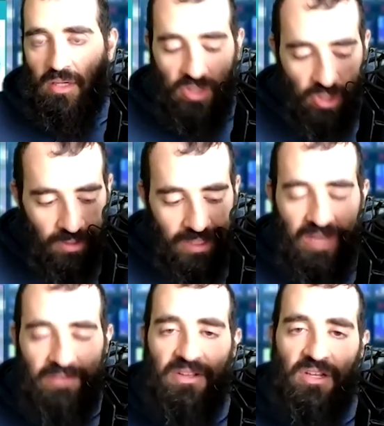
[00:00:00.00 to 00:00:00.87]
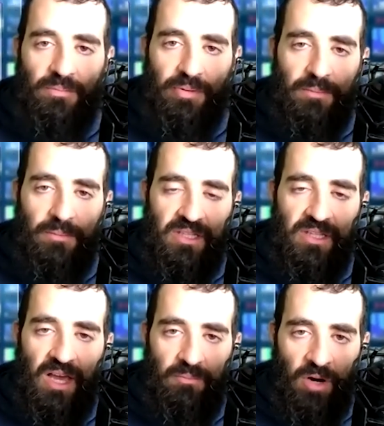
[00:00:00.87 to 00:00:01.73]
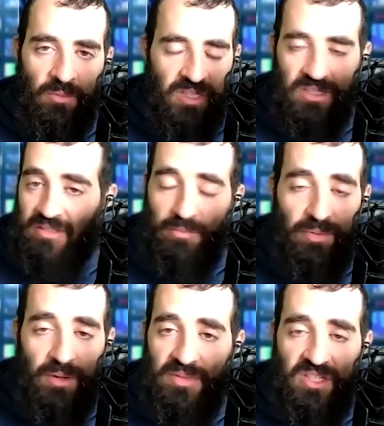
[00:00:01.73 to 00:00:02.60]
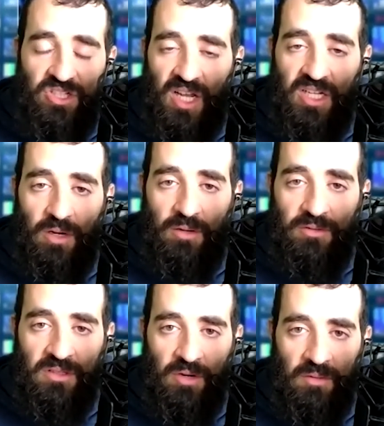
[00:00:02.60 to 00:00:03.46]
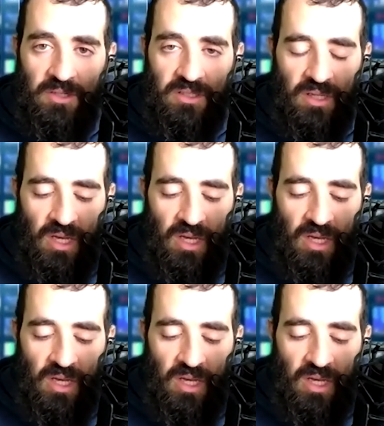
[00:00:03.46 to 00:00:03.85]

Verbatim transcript: you're living your purpose in that moment because your purpose can change moment to moment.